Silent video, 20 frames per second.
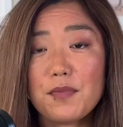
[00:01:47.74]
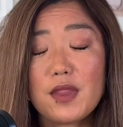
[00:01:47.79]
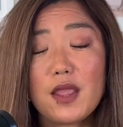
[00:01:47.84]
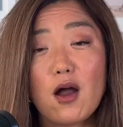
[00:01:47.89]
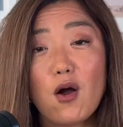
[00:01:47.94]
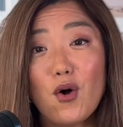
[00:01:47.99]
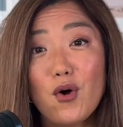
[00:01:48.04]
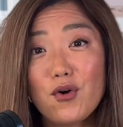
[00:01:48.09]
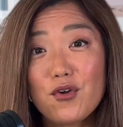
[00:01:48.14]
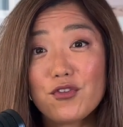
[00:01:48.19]

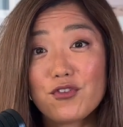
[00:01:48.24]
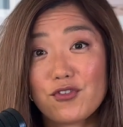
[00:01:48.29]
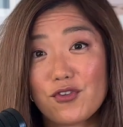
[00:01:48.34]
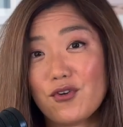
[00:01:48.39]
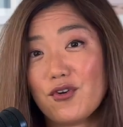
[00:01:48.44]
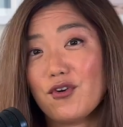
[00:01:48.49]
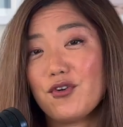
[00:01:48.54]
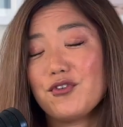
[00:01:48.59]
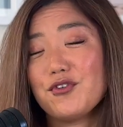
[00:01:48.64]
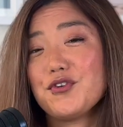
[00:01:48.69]

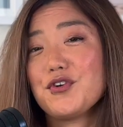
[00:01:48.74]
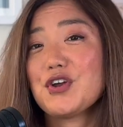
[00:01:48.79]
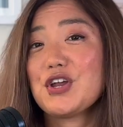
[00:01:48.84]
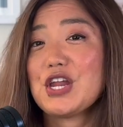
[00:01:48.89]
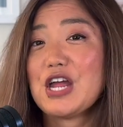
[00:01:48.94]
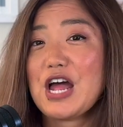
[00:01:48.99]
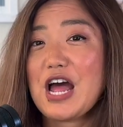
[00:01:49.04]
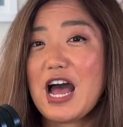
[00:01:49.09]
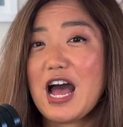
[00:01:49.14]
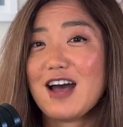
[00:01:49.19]
Also, you're going to
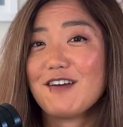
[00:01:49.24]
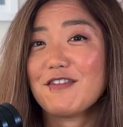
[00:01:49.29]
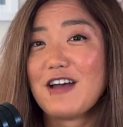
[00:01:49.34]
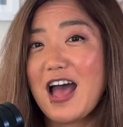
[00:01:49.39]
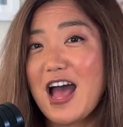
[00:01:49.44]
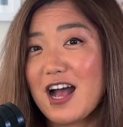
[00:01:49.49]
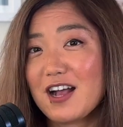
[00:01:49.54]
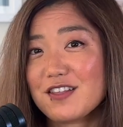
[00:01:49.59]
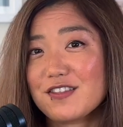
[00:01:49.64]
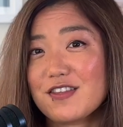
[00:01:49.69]
have
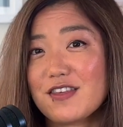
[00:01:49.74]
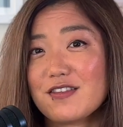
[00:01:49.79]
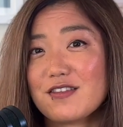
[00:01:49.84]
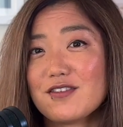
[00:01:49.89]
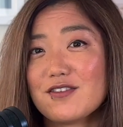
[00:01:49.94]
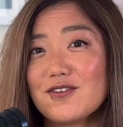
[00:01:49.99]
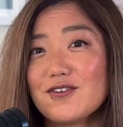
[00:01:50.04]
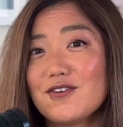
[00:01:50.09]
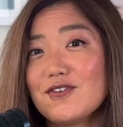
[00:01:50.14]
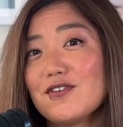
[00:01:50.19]
access
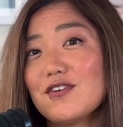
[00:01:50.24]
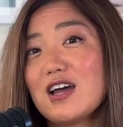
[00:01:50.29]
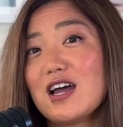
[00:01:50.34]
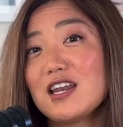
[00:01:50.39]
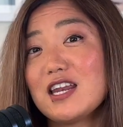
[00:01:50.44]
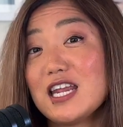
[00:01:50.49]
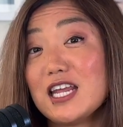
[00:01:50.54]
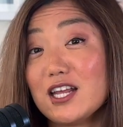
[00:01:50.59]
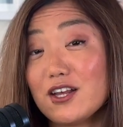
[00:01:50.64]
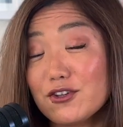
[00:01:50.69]
to an
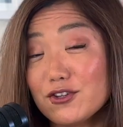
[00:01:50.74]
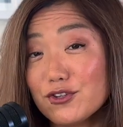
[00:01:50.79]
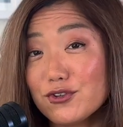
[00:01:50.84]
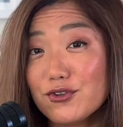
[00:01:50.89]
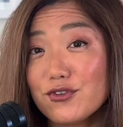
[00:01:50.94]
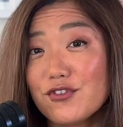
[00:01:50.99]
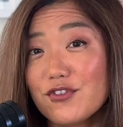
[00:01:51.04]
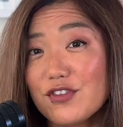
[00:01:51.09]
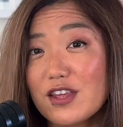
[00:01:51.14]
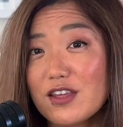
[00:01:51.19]

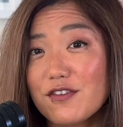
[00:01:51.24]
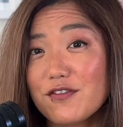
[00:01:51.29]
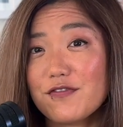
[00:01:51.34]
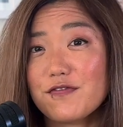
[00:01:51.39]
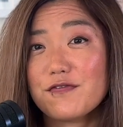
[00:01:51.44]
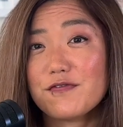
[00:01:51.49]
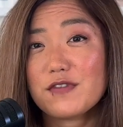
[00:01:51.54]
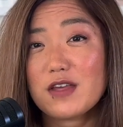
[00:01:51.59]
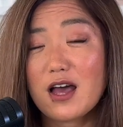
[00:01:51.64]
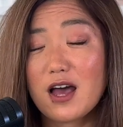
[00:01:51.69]
inclusive
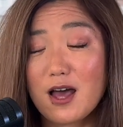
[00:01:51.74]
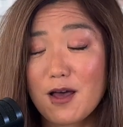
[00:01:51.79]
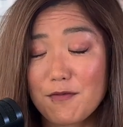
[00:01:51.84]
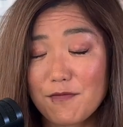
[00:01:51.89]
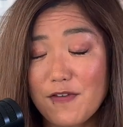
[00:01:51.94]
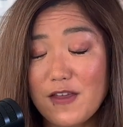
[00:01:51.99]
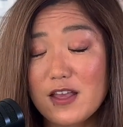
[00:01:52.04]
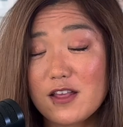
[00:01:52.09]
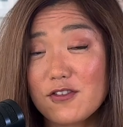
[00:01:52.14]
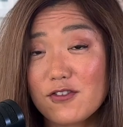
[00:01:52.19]

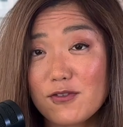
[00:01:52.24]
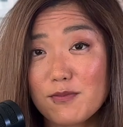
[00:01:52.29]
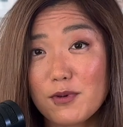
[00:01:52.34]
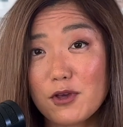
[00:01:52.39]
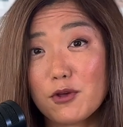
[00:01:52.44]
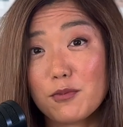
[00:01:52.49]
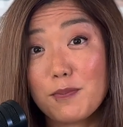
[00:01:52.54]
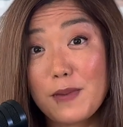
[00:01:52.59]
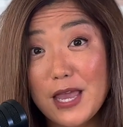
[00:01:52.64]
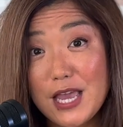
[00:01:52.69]

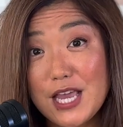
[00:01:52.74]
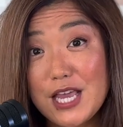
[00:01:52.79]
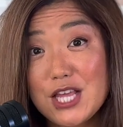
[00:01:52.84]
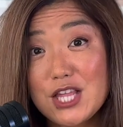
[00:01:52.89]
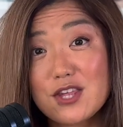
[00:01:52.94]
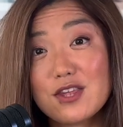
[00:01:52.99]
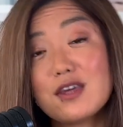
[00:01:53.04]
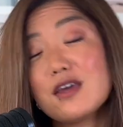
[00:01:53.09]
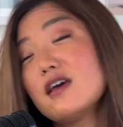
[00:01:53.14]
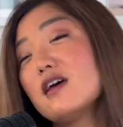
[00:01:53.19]
Facebook
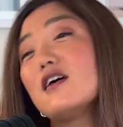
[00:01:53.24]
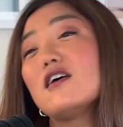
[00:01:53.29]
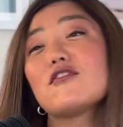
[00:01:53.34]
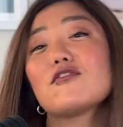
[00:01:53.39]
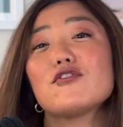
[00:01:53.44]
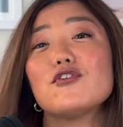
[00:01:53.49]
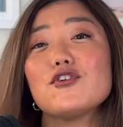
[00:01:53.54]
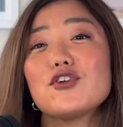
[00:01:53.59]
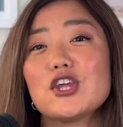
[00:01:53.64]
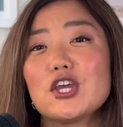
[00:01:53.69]
page
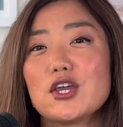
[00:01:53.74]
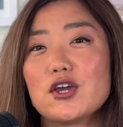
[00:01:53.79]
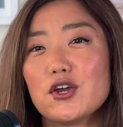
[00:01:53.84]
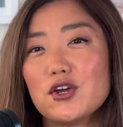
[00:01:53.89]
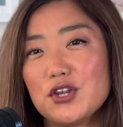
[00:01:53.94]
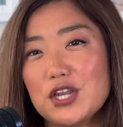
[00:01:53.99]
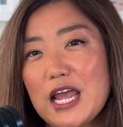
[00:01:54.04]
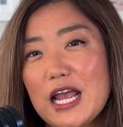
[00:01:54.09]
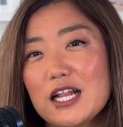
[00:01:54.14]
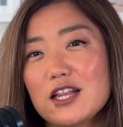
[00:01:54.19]
so you can
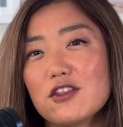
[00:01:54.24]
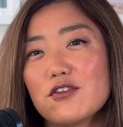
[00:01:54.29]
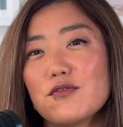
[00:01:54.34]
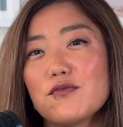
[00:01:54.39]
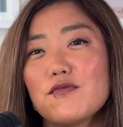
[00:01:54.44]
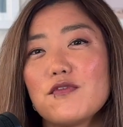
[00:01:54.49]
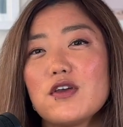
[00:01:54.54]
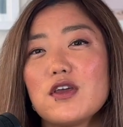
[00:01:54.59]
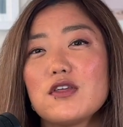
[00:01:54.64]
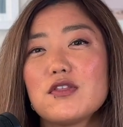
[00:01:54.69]
connect
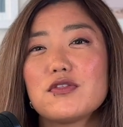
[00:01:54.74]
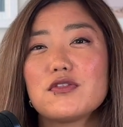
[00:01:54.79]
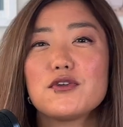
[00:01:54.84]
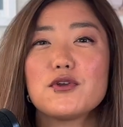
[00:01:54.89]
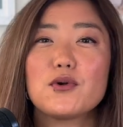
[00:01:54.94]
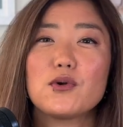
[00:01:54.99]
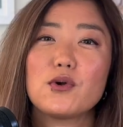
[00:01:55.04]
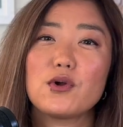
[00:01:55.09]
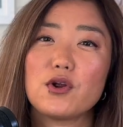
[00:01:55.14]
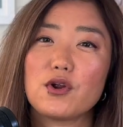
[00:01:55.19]
with
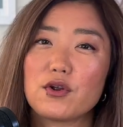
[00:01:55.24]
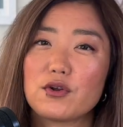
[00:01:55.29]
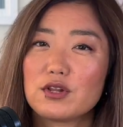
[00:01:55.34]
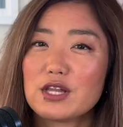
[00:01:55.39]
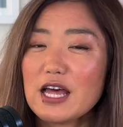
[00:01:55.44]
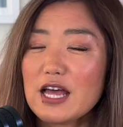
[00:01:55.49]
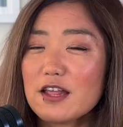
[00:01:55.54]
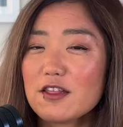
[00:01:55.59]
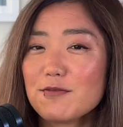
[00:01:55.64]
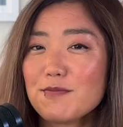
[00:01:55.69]
your
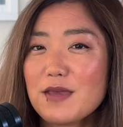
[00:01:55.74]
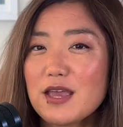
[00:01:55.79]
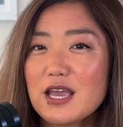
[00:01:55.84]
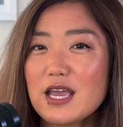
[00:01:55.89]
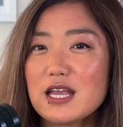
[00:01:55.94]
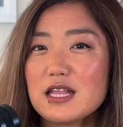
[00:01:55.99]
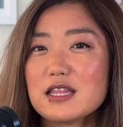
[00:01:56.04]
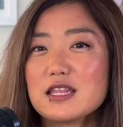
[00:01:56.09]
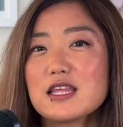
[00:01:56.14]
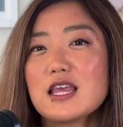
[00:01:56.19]

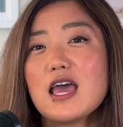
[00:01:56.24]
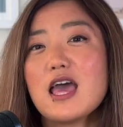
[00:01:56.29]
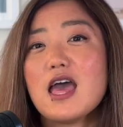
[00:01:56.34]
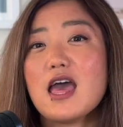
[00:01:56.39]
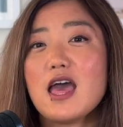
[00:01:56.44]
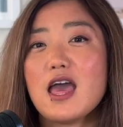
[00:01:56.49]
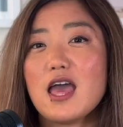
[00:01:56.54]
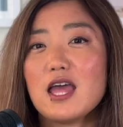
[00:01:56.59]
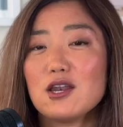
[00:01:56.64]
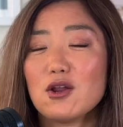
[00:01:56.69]
classmates
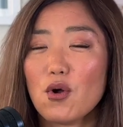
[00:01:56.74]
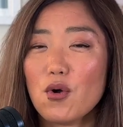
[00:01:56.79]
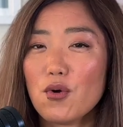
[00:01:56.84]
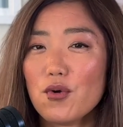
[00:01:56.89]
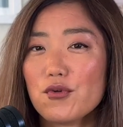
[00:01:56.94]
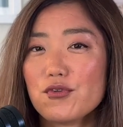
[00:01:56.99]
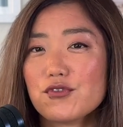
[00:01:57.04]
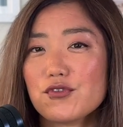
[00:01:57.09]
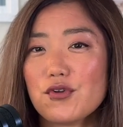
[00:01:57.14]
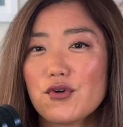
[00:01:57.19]
and
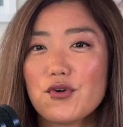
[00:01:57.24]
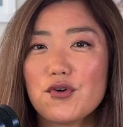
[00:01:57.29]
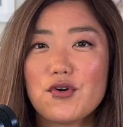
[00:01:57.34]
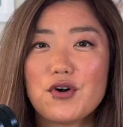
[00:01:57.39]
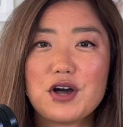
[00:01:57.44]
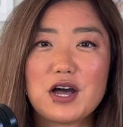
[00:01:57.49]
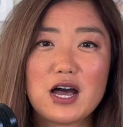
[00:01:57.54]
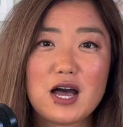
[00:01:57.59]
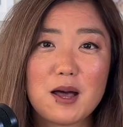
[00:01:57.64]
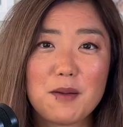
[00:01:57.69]
also
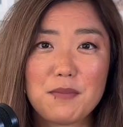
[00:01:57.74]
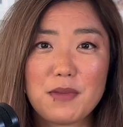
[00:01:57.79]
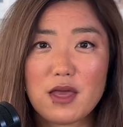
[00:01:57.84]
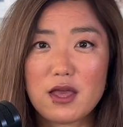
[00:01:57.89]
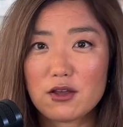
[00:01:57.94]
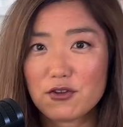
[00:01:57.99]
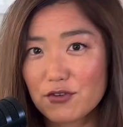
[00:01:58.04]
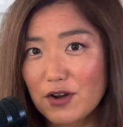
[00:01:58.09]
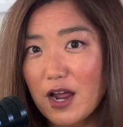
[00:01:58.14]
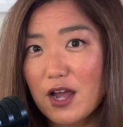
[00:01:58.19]

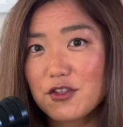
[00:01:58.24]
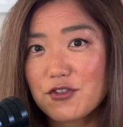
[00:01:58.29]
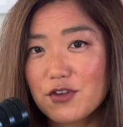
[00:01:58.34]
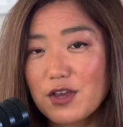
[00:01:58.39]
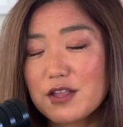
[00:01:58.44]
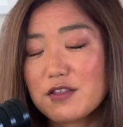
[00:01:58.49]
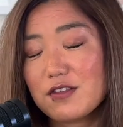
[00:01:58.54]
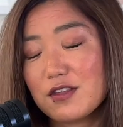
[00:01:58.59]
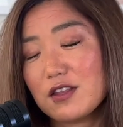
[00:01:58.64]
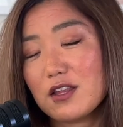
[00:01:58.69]

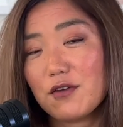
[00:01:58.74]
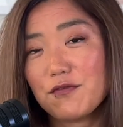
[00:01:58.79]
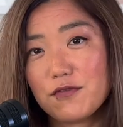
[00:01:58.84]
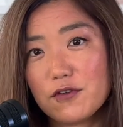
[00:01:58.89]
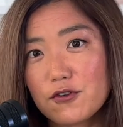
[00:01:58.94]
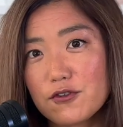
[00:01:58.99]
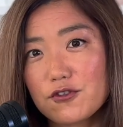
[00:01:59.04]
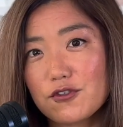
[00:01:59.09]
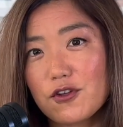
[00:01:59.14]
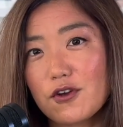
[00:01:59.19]
graduates in the
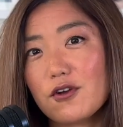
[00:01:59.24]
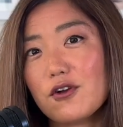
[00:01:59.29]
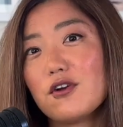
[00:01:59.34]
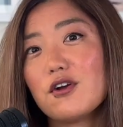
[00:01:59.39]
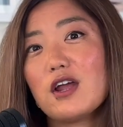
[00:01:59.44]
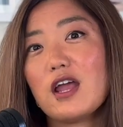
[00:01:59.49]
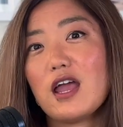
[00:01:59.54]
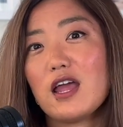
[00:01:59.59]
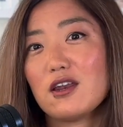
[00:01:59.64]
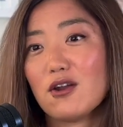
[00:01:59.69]
future
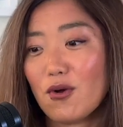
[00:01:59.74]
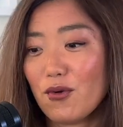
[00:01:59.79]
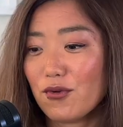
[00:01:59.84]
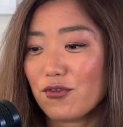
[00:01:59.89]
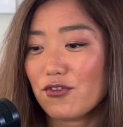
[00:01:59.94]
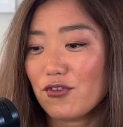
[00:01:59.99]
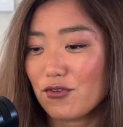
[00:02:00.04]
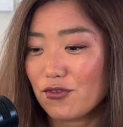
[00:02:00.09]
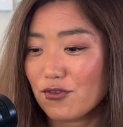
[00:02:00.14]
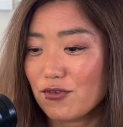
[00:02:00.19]
and
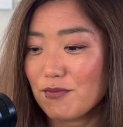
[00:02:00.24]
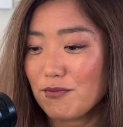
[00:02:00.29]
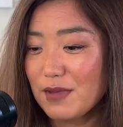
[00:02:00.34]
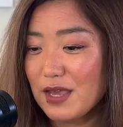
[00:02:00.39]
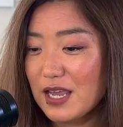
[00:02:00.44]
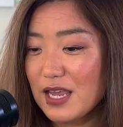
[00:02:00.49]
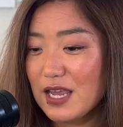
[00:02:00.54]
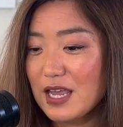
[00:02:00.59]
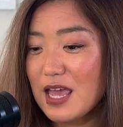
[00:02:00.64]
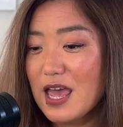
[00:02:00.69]
also to
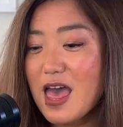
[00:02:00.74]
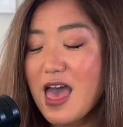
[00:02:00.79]
me.